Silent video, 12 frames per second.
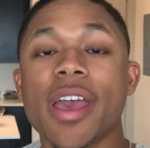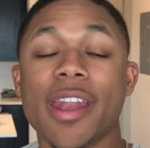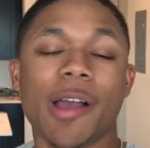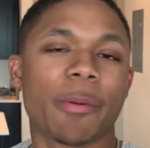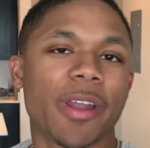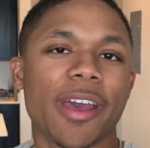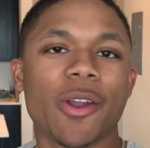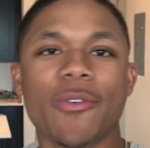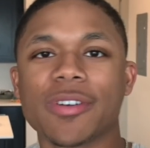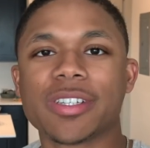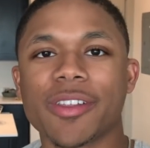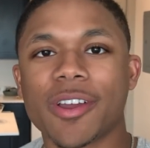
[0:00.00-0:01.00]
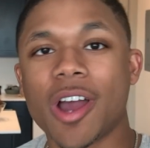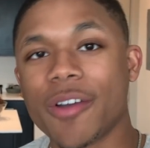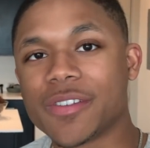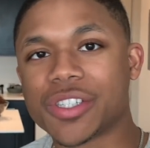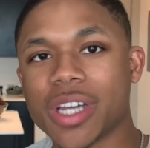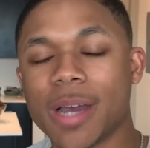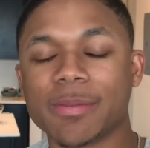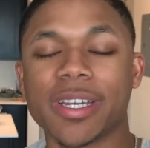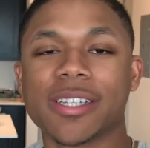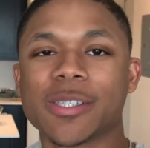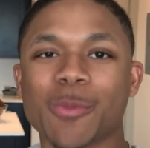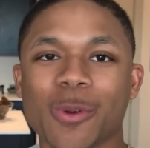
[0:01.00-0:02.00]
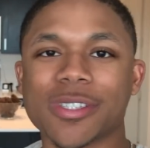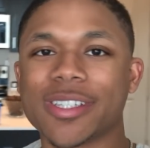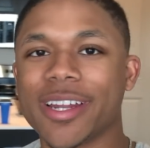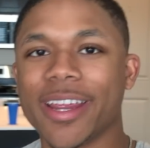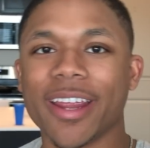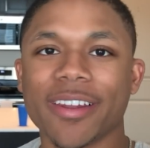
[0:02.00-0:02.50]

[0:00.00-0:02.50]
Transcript: and now I'm gonna head over to the coffee shop to get some more studying